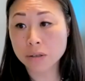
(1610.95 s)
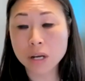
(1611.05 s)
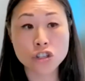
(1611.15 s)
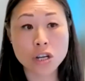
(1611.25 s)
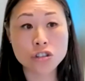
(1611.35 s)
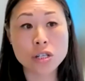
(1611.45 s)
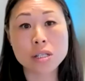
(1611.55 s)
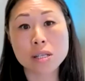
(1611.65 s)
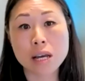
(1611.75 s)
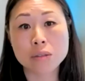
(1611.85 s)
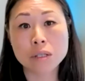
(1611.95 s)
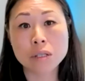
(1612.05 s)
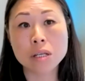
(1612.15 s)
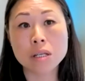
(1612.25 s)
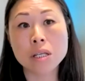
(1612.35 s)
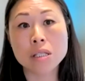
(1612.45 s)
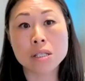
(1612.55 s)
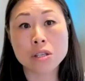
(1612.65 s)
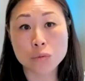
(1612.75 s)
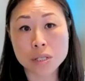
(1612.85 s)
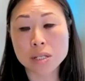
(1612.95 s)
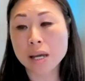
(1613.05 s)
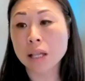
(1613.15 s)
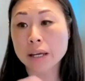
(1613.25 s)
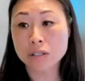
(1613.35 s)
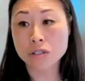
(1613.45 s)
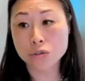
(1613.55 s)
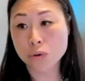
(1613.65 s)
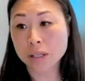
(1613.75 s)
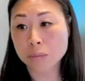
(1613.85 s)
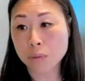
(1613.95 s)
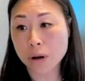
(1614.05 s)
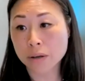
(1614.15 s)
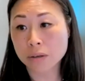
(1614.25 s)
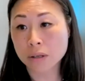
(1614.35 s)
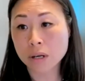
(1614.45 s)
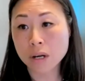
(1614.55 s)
A judge can decide it's so stale, I can strike the prior.